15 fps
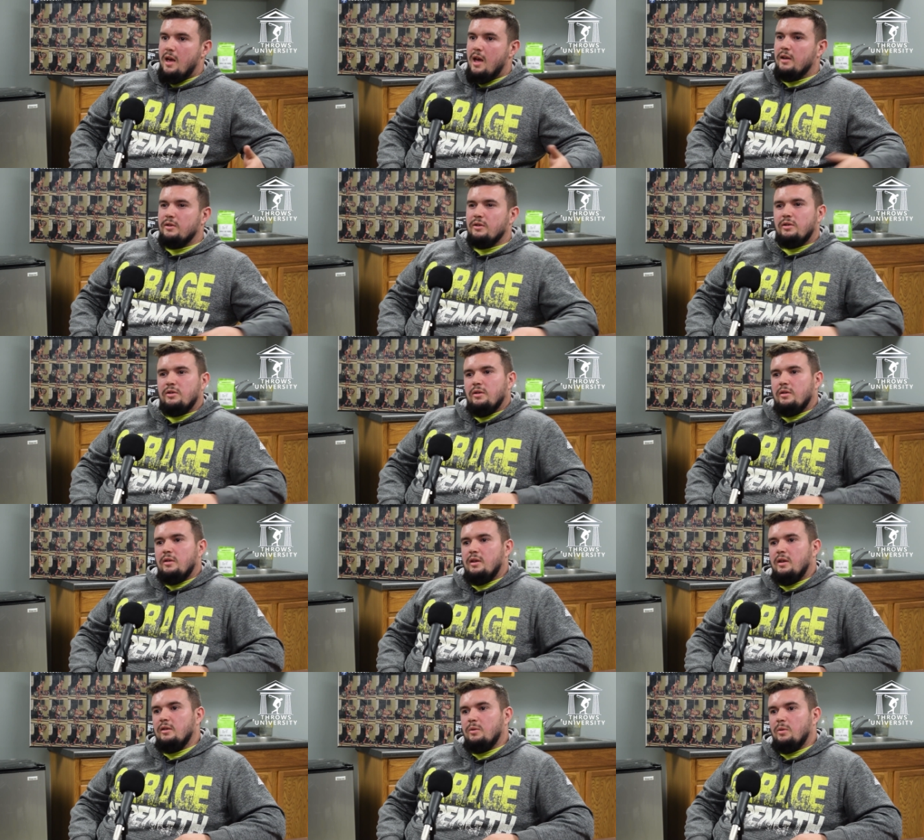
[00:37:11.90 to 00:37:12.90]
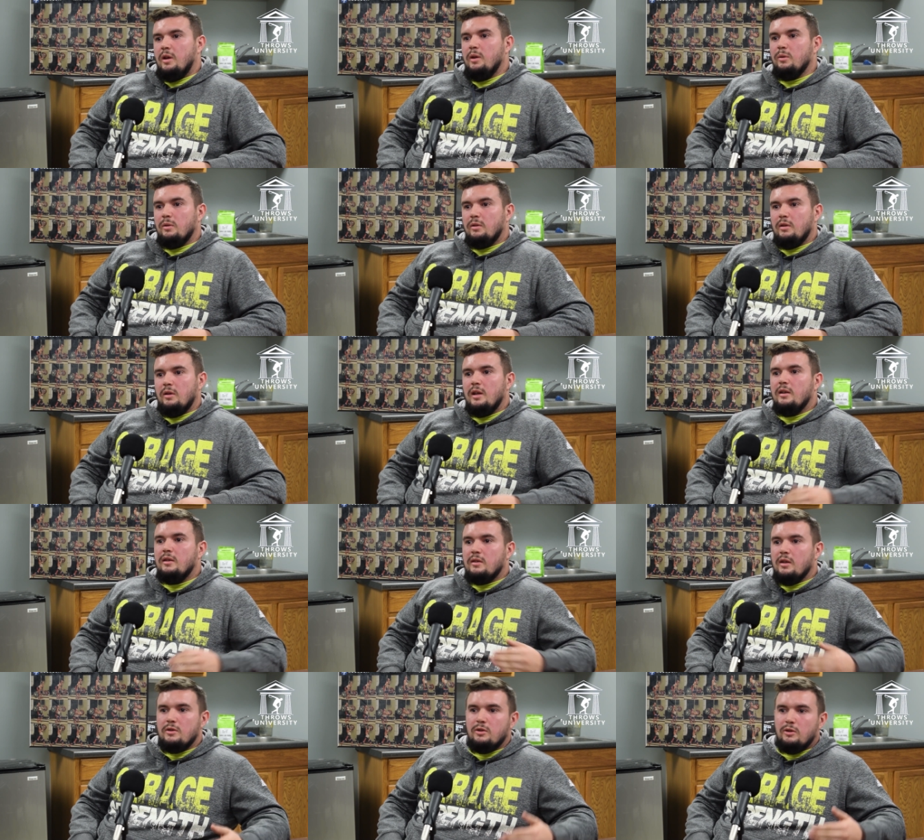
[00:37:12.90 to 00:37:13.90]
and just certain things where he was
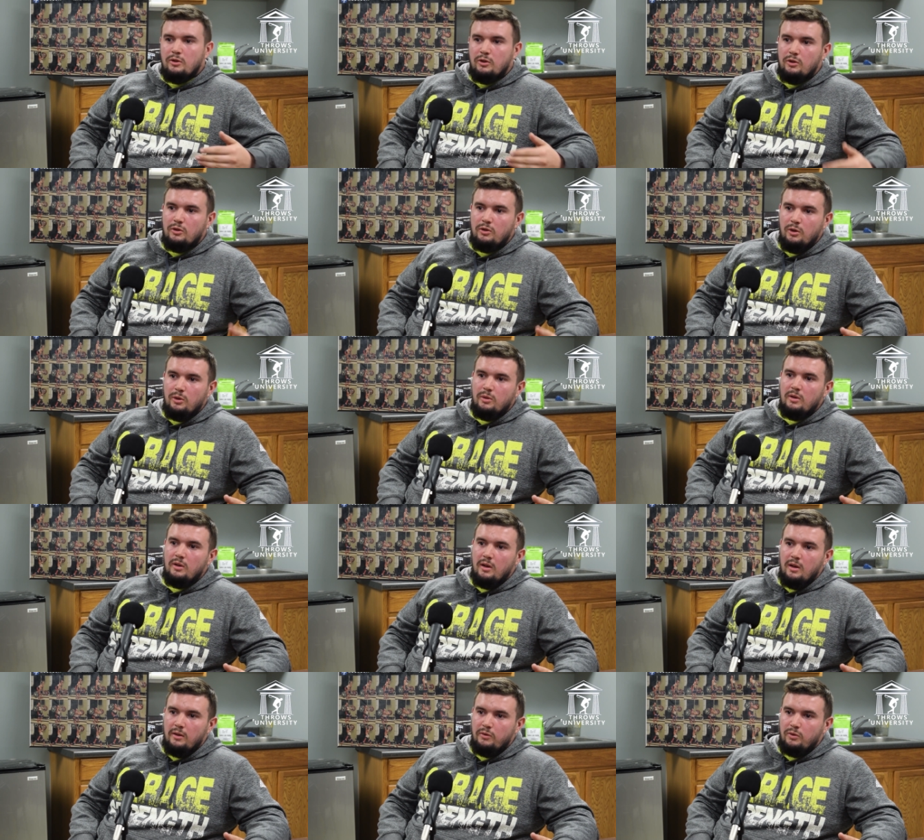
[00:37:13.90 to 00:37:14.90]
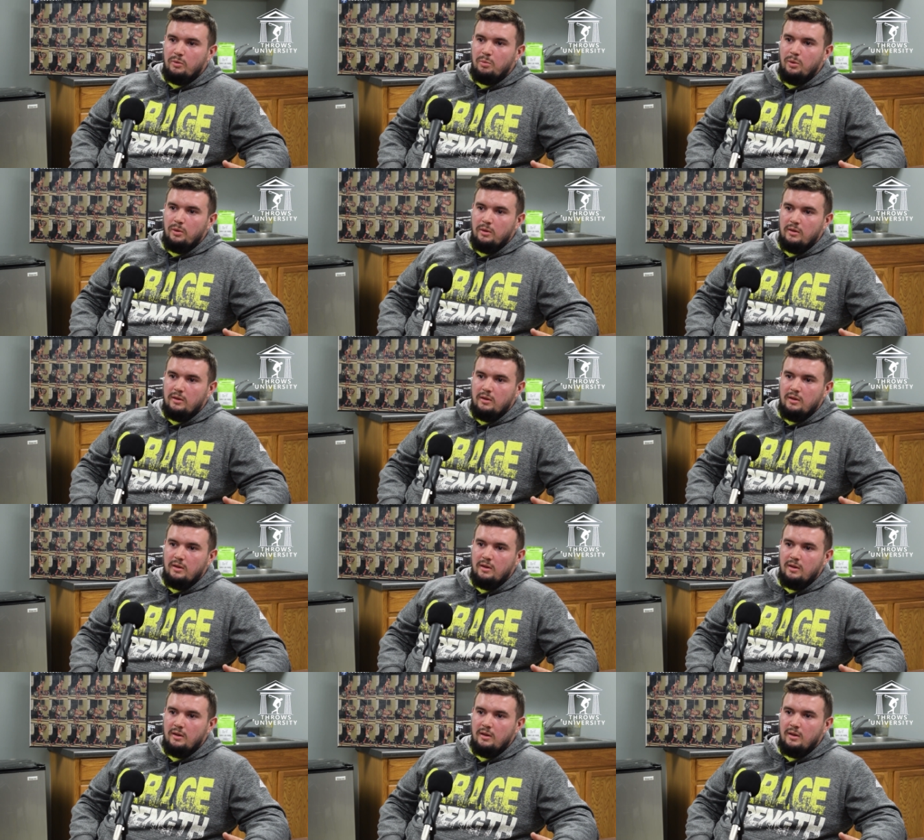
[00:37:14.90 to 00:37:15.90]
he's such a student of sport.
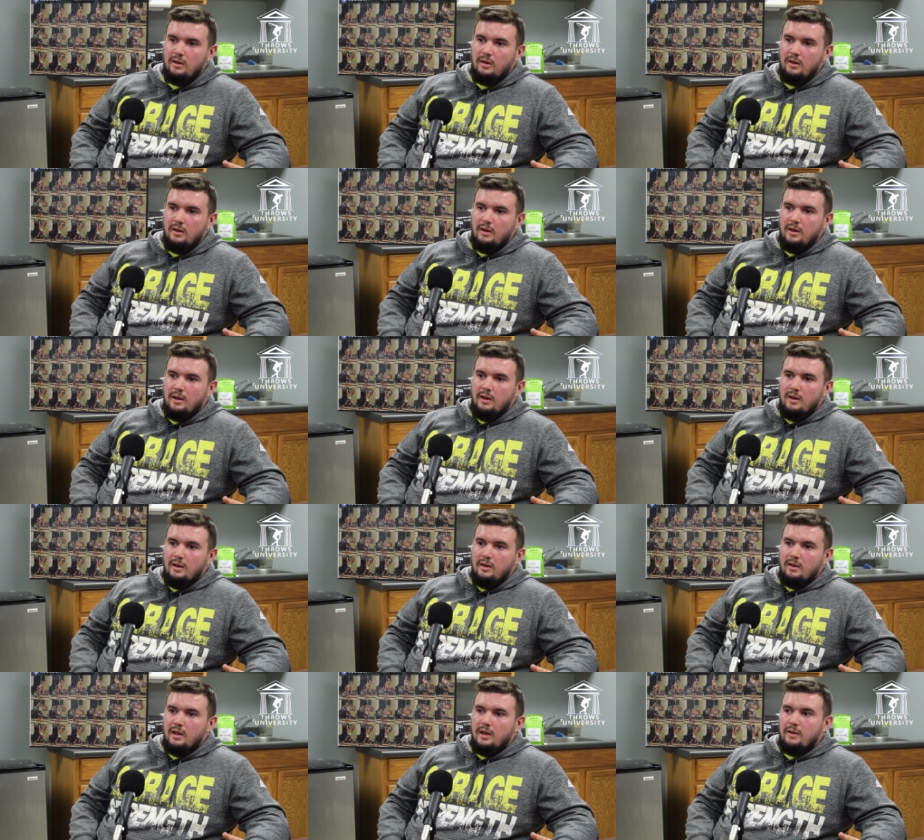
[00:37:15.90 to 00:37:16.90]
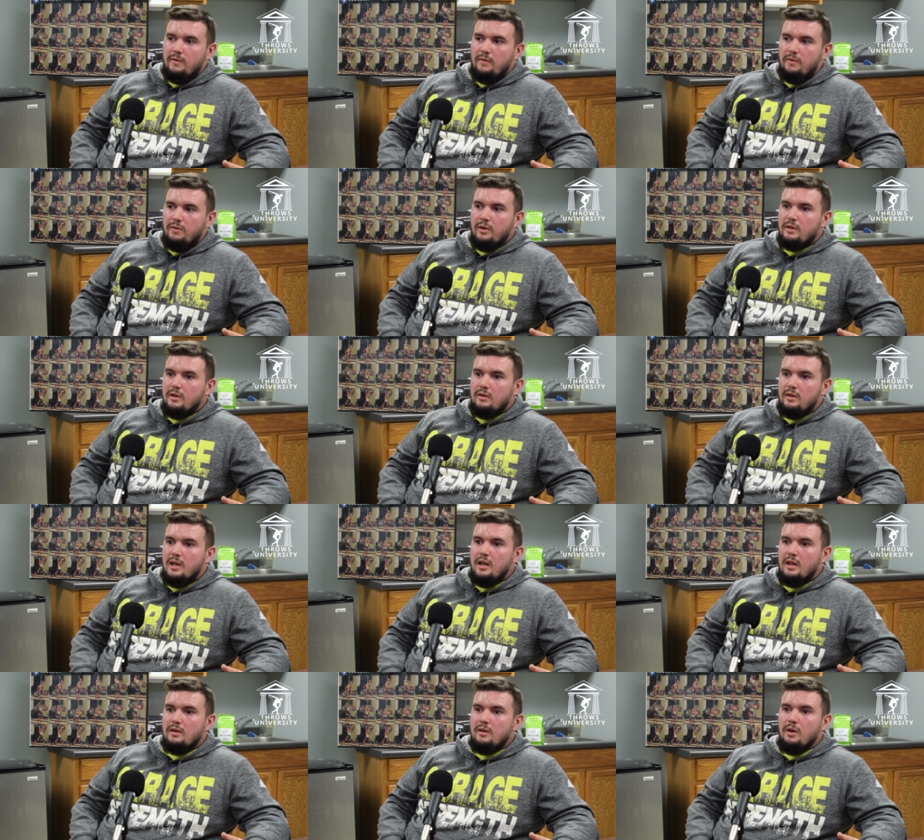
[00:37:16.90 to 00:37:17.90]
Yeah. Like for instance,
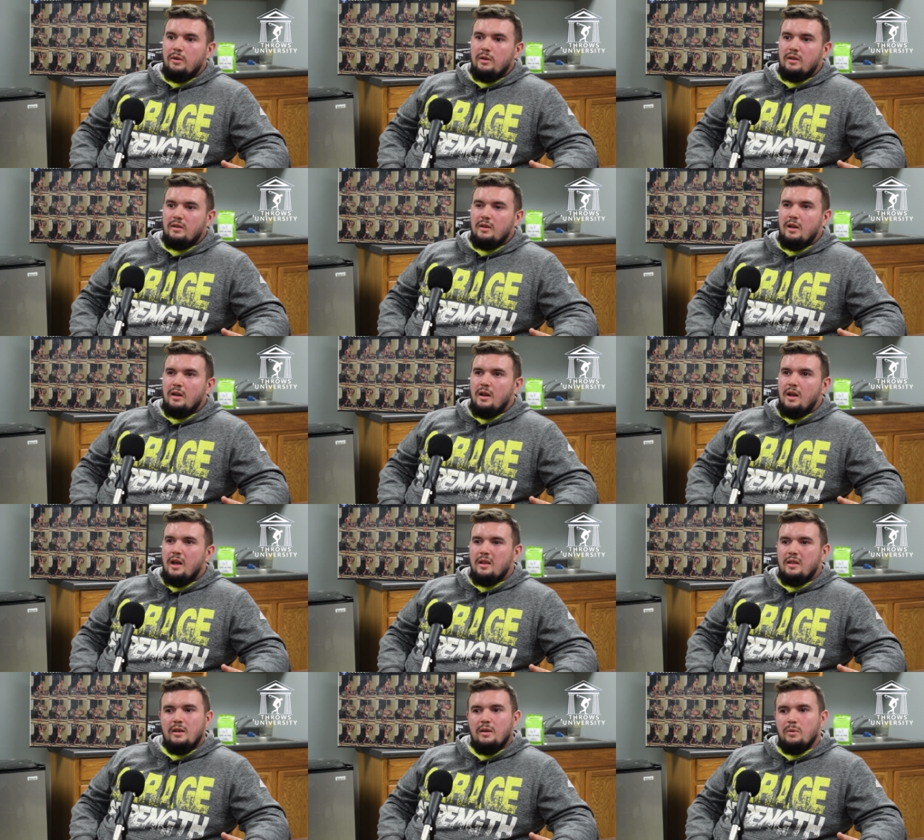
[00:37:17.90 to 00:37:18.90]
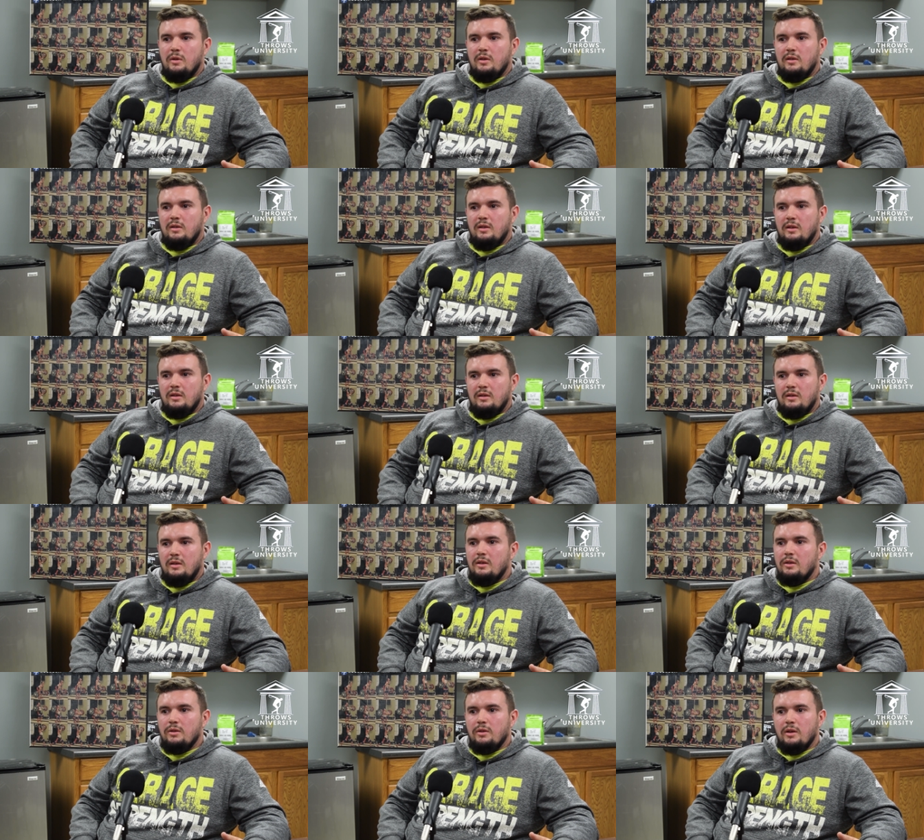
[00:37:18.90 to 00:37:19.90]
he noticed that I think it was his
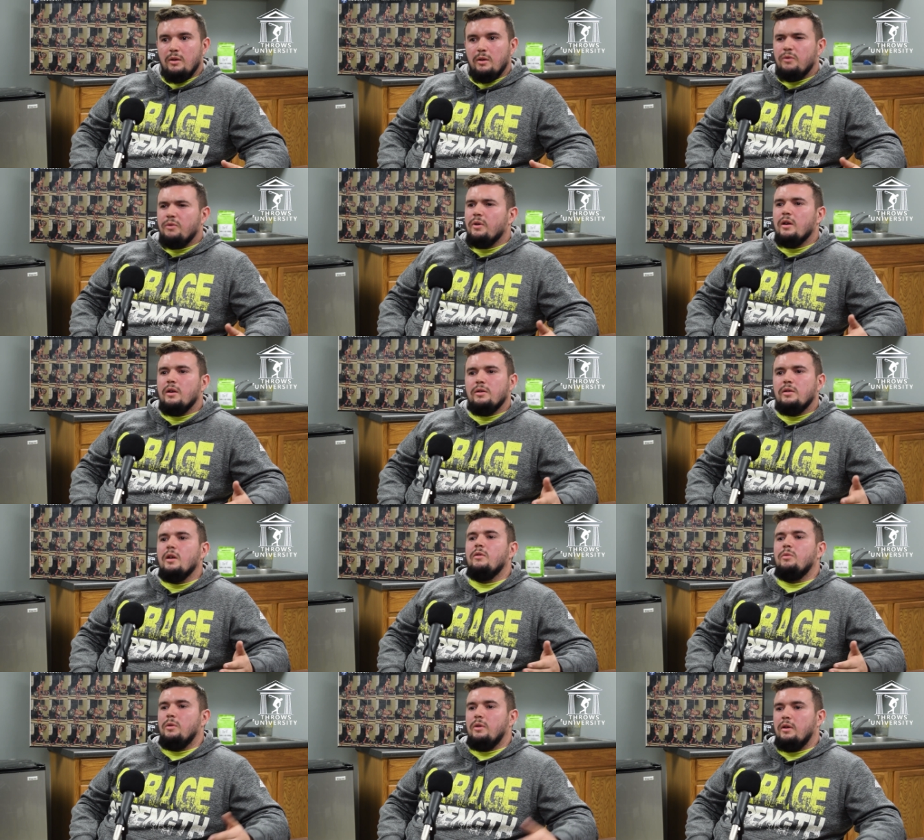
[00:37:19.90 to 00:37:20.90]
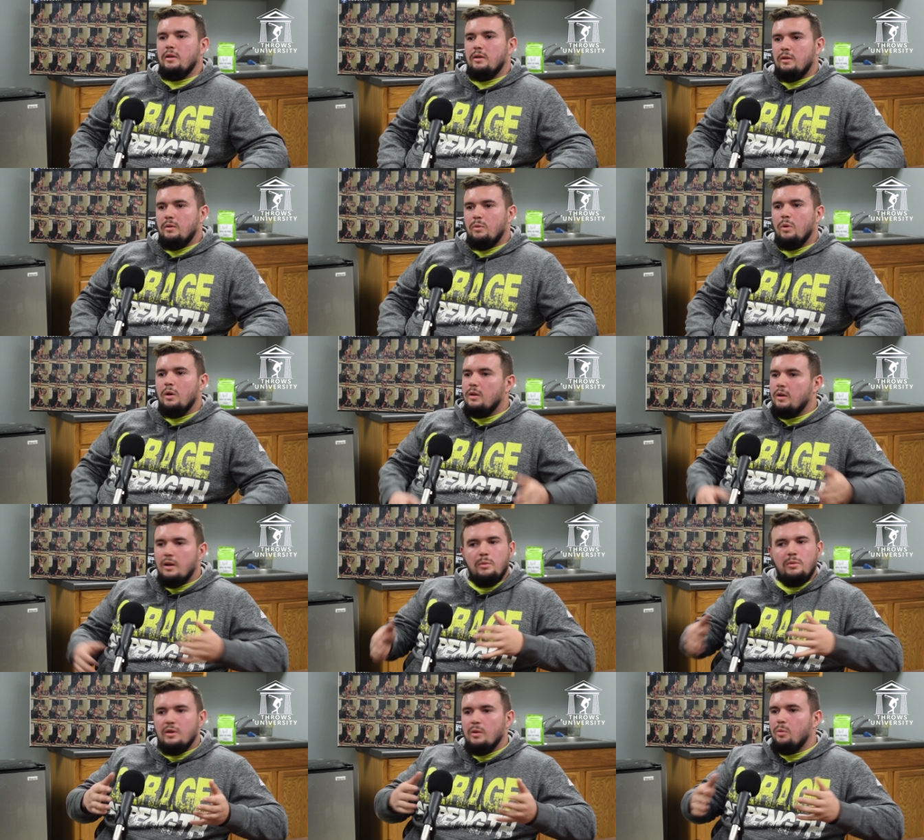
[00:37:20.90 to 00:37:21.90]
senior year or or sophomore year, one
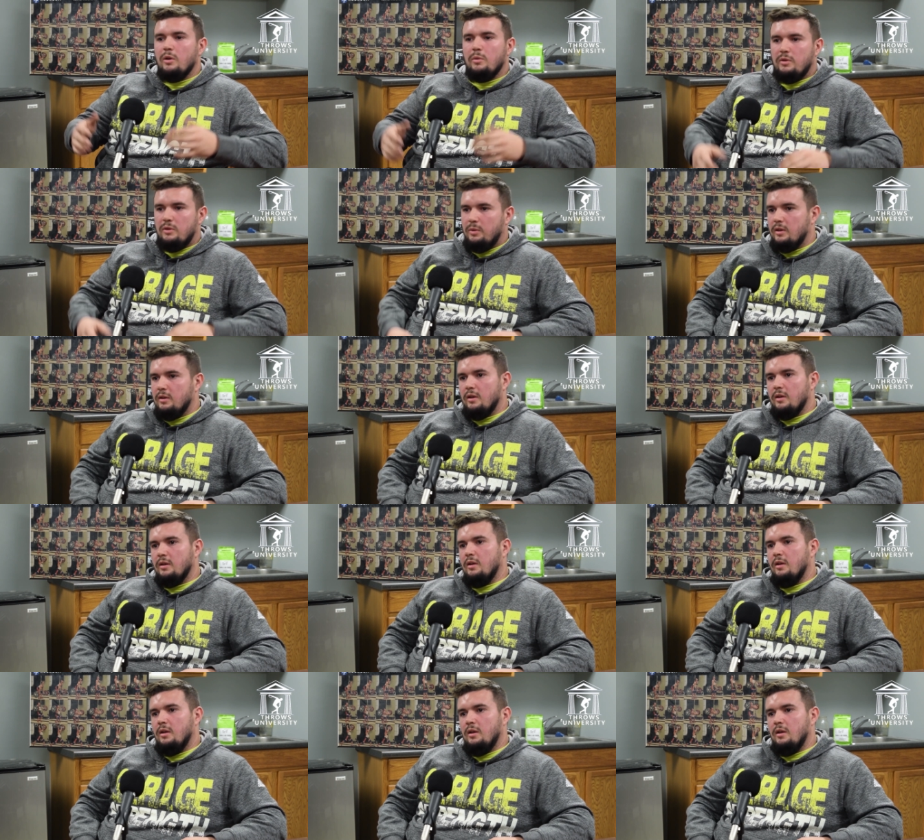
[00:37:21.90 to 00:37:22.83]
in, somewhere in between there.